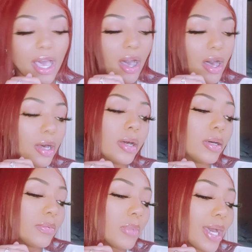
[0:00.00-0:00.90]

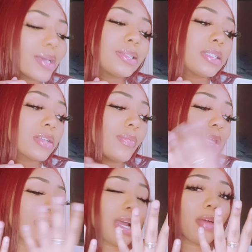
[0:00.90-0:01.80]
y'all, I guess that's gonna be
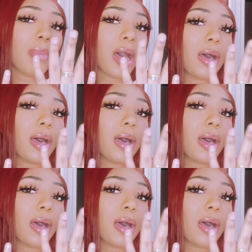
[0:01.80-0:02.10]
the title of